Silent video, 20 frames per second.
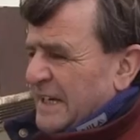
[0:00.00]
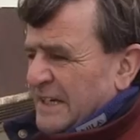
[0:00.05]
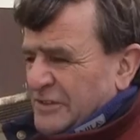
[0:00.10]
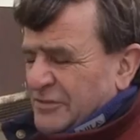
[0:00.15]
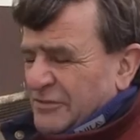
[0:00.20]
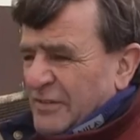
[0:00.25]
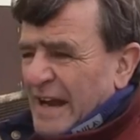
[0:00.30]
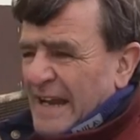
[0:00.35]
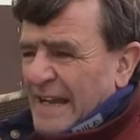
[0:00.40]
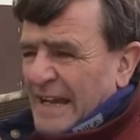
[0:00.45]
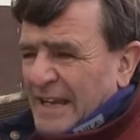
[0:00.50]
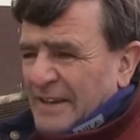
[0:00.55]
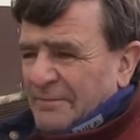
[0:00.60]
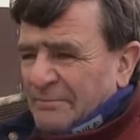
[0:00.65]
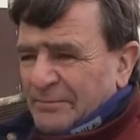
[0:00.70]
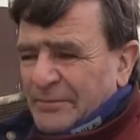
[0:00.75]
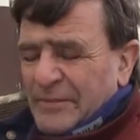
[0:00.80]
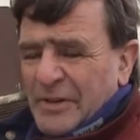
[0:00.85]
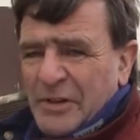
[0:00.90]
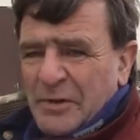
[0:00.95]
it's raining
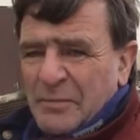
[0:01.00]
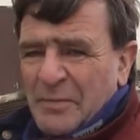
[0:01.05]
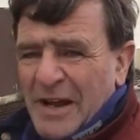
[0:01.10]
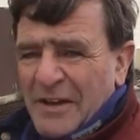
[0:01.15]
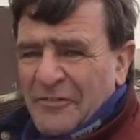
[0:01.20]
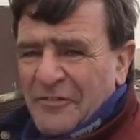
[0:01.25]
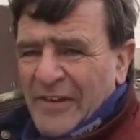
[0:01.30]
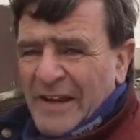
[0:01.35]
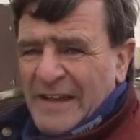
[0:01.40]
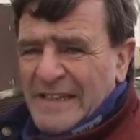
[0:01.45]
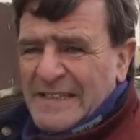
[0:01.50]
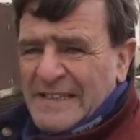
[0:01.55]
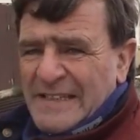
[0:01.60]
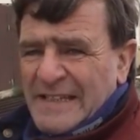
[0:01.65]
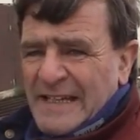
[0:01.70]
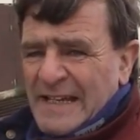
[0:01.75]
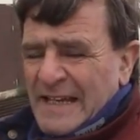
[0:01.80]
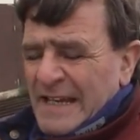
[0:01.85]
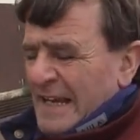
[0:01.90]
on my face,